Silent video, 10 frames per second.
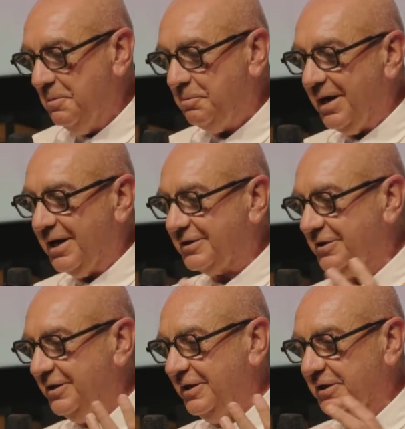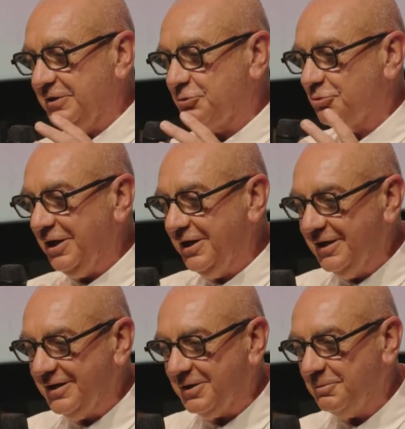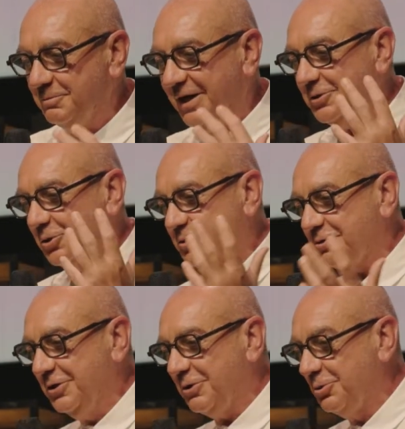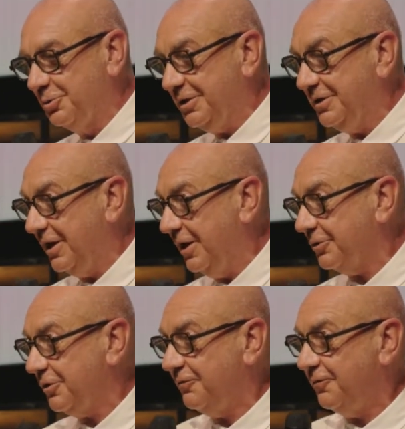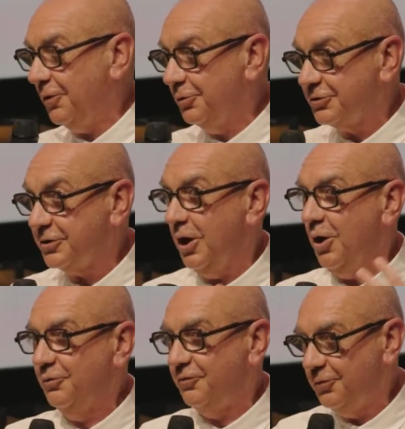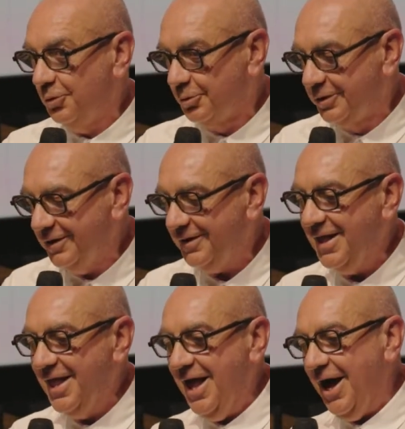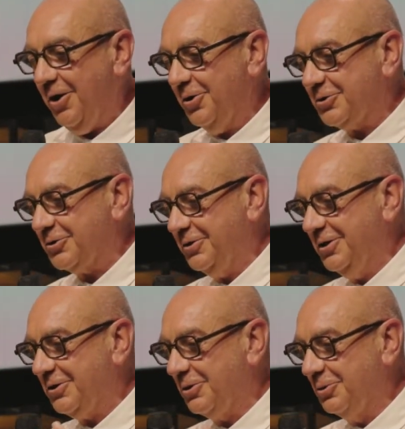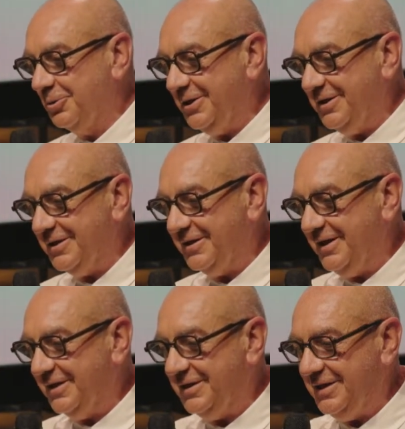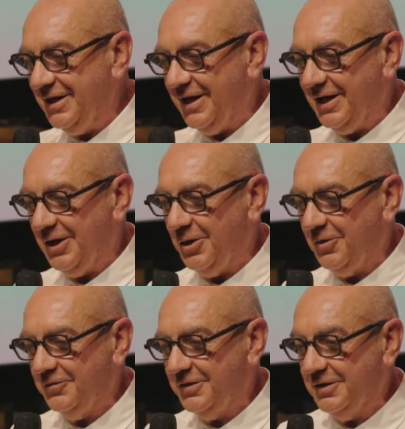part a thriller, but also including a lot of thoughts on food, also including the idea of,